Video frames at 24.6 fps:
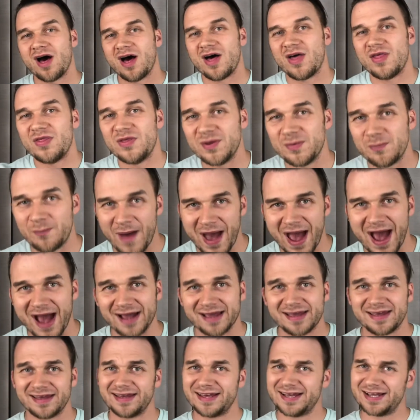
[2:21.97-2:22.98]
the
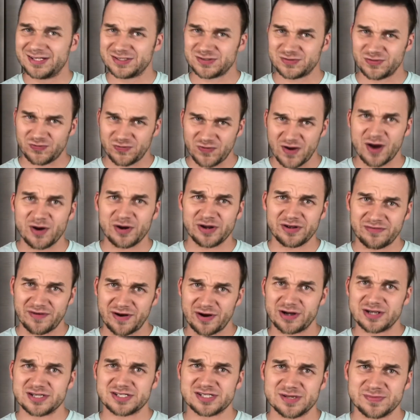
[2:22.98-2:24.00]
back is very,
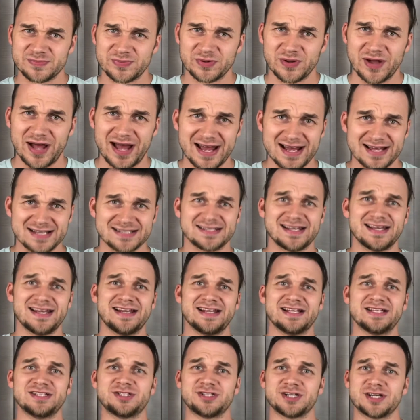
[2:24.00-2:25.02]
very simple, as it
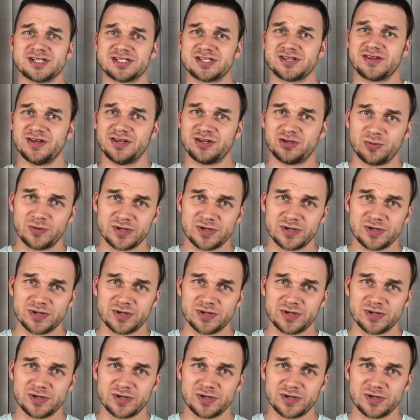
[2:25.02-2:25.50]
is just the